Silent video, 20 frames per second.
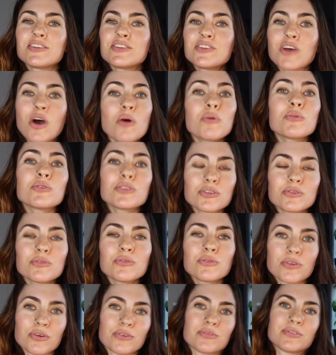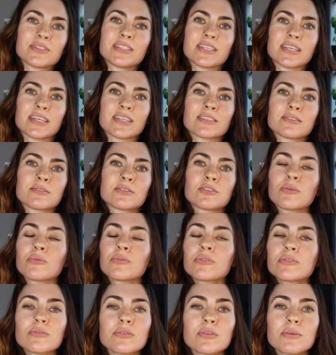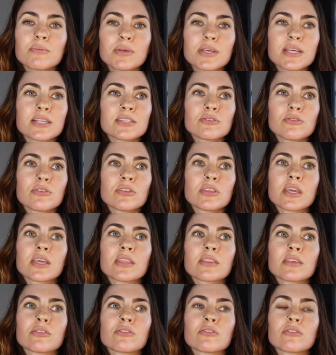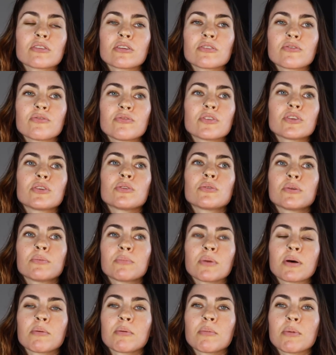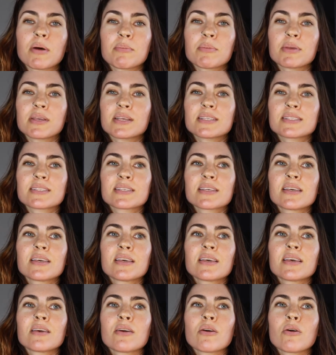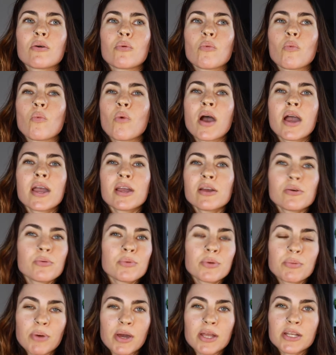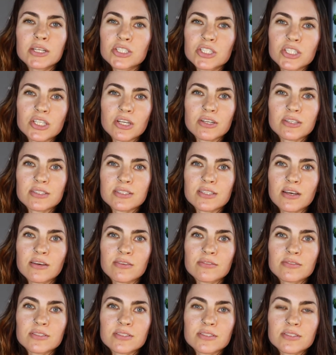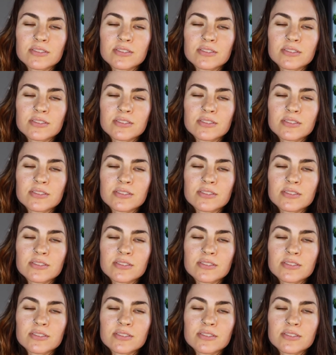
don't do those things. Don't do them because you think that they're good for you and blah, blah, blah, because why are we punishing ourselves?